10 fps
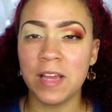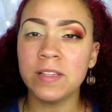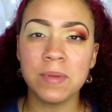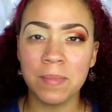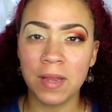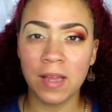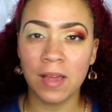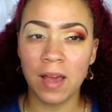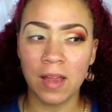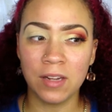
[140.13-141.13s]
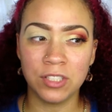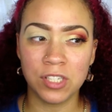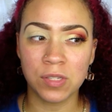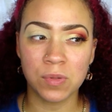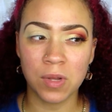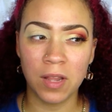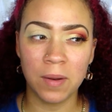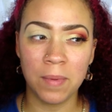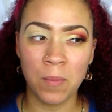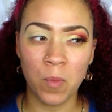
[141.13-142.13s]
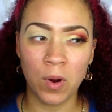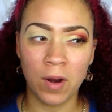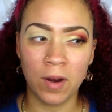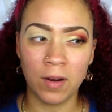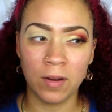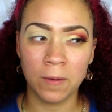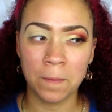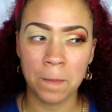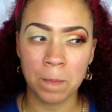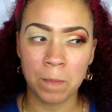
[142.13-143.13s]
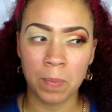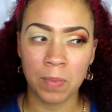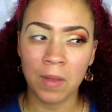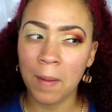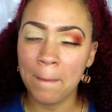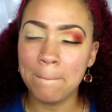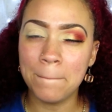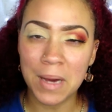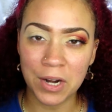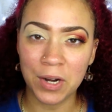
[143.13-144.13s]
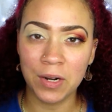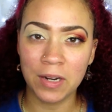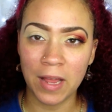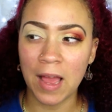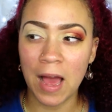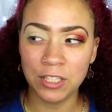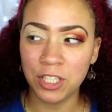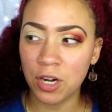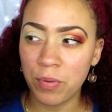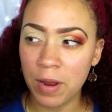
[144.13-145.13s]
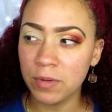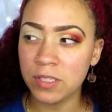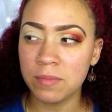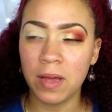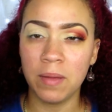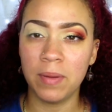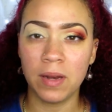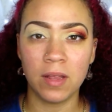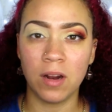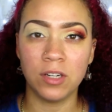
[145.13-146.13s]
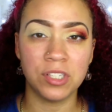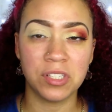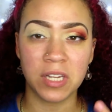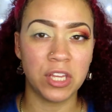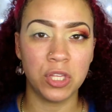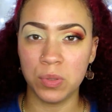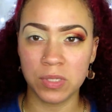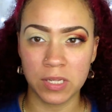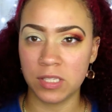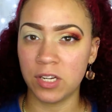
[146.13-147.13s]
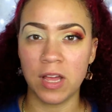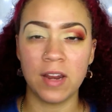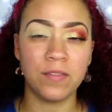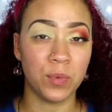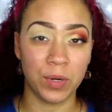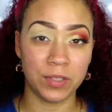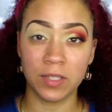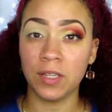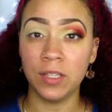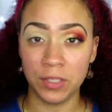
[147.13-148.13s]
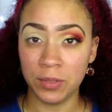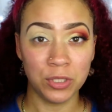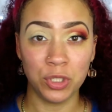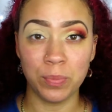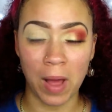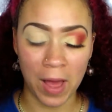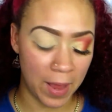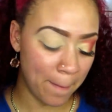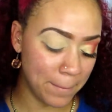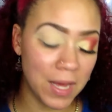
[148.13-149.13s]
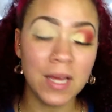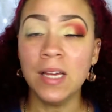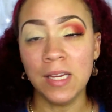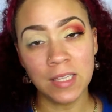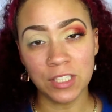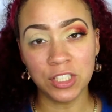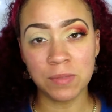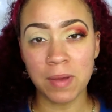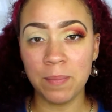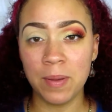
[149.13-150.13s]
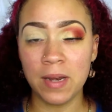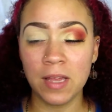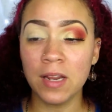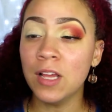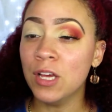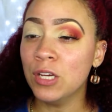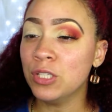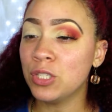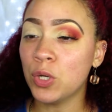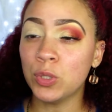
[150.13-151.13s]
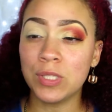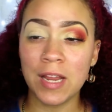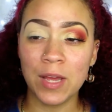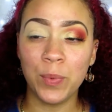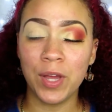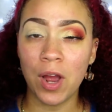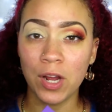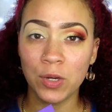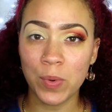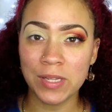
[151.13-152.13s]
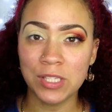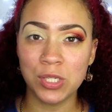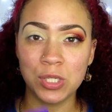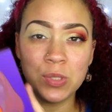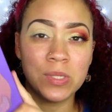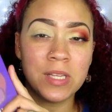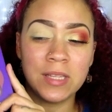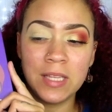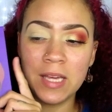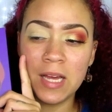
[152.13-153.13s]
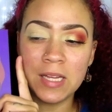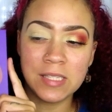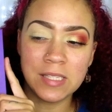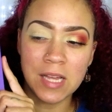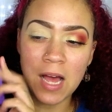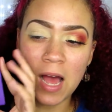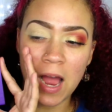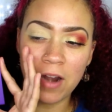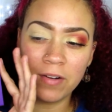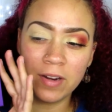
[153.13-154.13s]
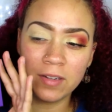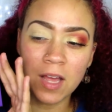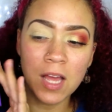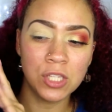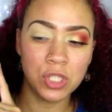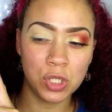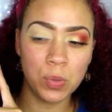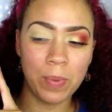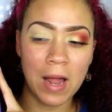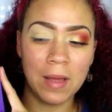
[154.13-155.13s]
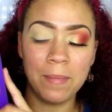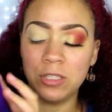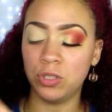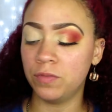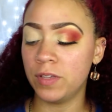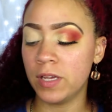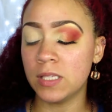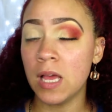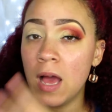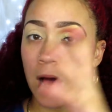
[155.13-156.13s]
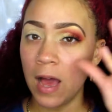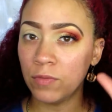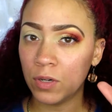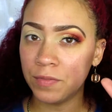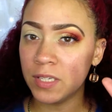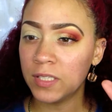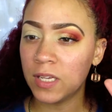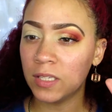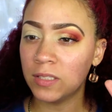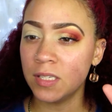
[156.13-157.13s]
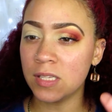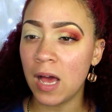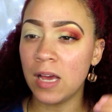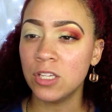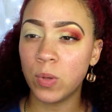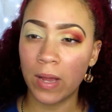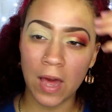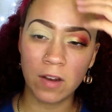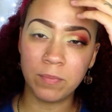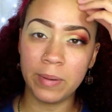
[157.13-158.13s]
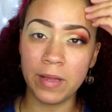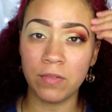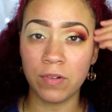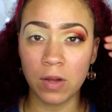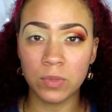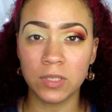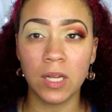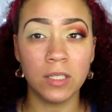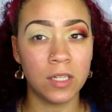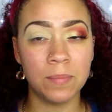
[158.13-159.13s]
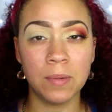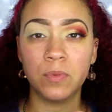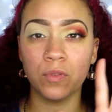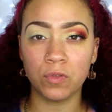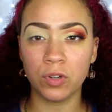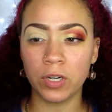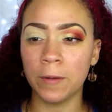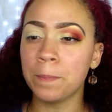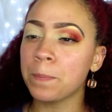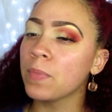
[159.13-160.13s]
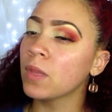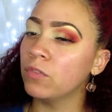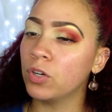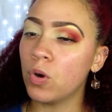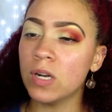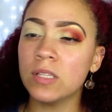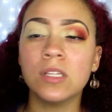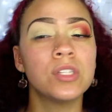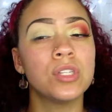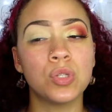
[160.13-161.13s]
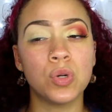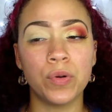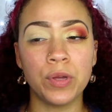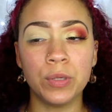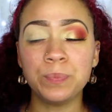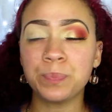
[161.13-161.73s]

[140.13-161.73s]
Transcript: me money, and it's just a little bit more better. Like, eyeshadow primers in my opinion are just like useless. They're not even worth you buying, but that's just my opinion. So today we are going to use the Saharan 2 palette by Juvia's. I've already done this eye, so I kind of played around with it a little bit before recording this tutorial.